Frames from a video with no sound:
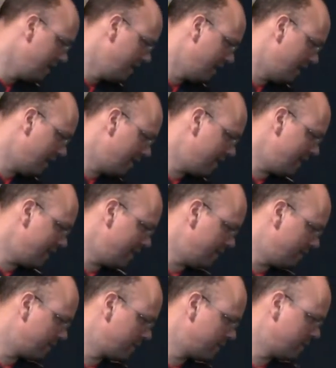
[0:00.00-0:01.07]
And then
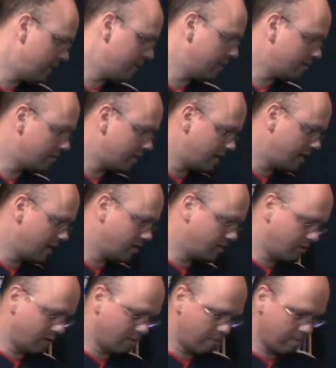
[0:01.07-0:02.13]
sticking to the
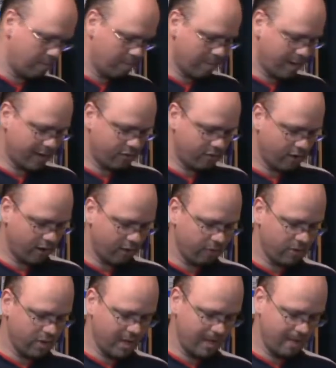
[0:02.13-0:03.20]
Mega Drive
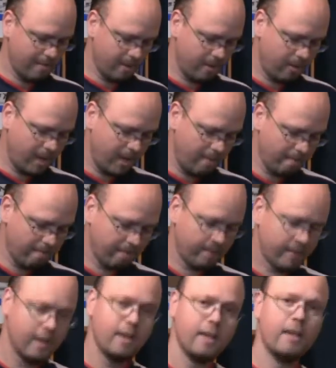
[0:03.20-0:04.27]
theme,
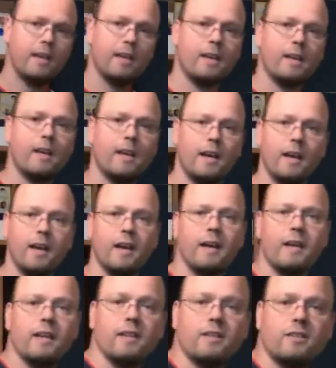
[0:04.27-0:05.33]
a
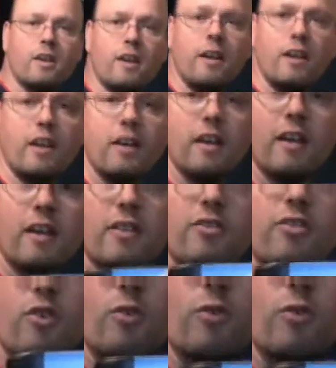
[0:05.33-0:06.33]
Sonic 2